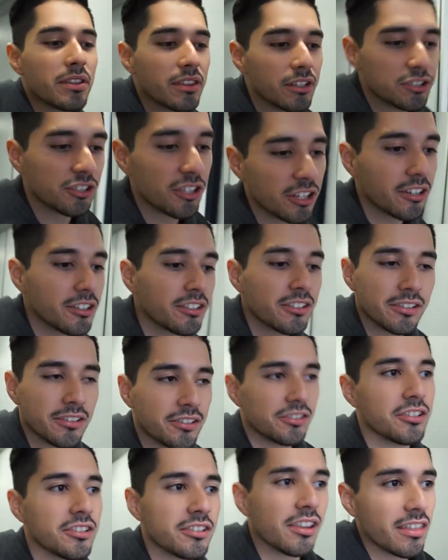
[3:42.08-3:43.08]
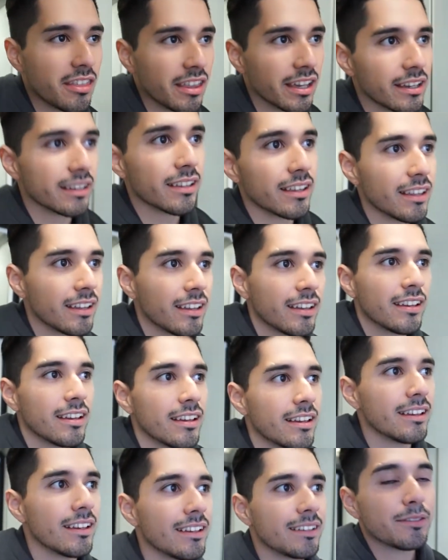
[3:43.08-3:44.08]
me the jitters just to think.
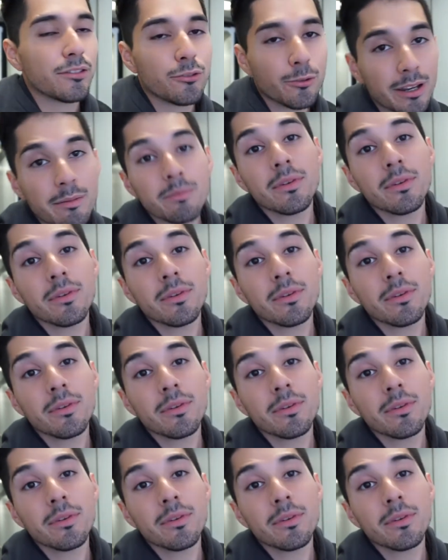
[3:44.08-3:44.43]
3